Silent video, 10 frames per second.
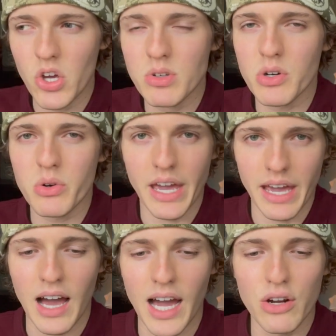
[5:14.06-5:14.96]
was
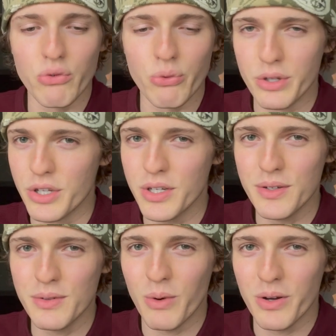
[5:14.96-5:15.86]
okay. I don't
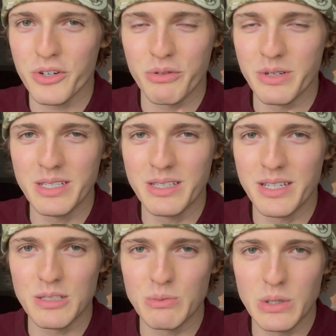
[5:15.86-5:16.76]
really want to read
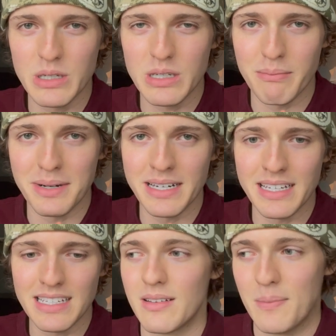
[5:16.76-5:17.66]
this book,
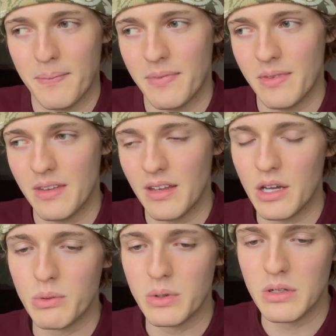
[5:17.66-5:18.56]
but
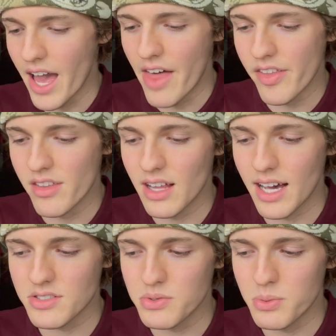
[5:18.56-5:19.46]
I will. And then the
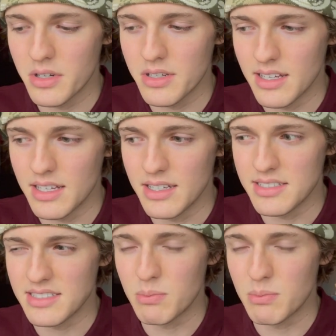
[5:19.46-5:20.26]
last one is